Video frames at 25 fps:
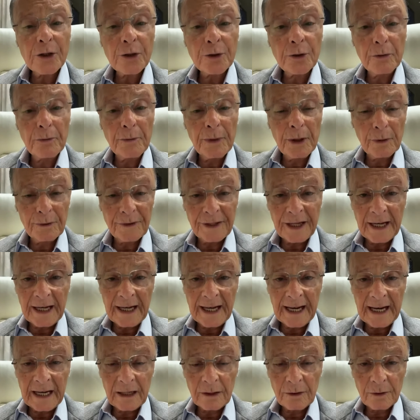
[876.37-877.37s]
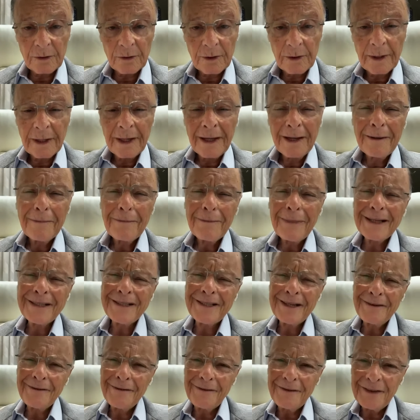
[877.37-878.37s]
that you come under my
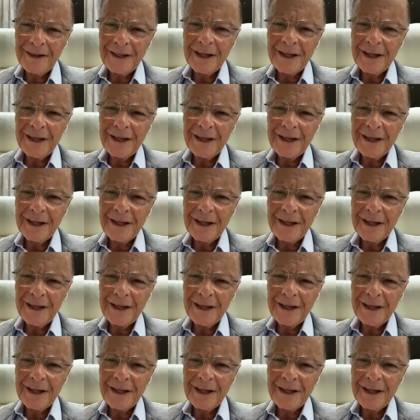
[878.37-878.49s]
roof,